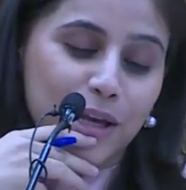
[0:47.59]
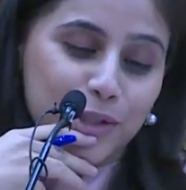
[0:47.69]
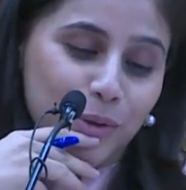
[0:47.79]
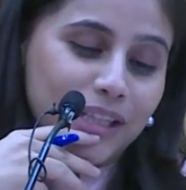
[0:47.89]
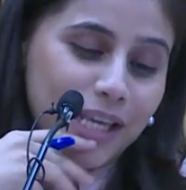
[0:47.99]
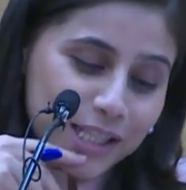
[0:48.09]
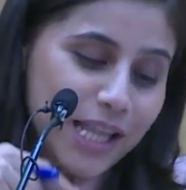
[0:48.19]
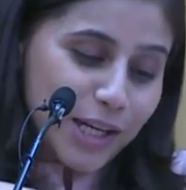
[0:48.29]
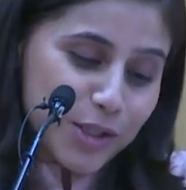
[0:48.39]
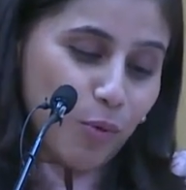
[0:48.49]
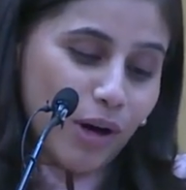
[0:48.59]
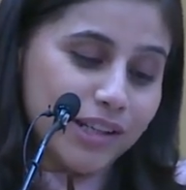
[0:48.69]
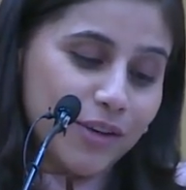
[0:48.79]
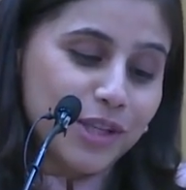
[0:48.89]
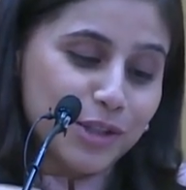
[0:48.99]
So I think that is what
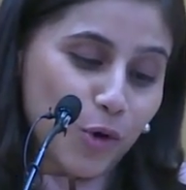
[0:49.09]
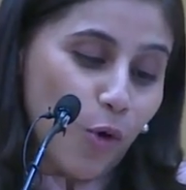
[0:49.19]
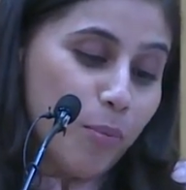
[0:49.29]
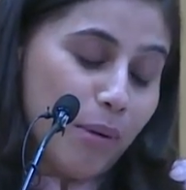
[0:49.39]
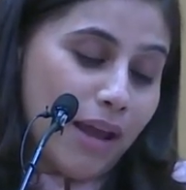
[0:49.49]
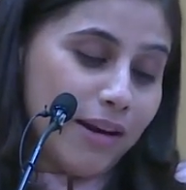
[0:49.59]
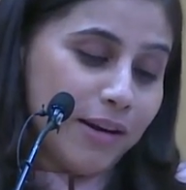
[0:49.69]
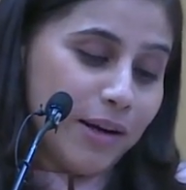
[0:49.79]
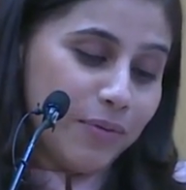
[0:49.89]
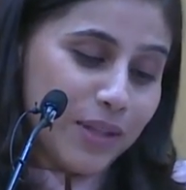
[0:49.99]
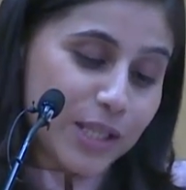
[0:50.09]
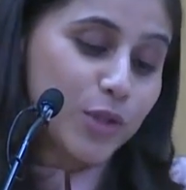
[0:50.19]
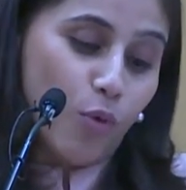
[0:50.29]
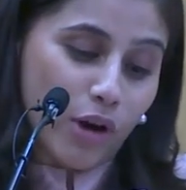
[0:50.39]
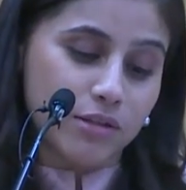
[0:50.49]
gives us hope, and this
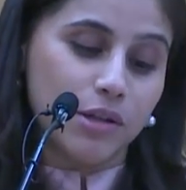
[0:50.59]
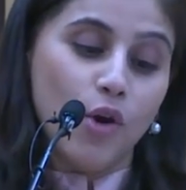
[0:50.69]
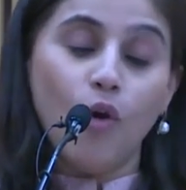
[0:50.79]
is what,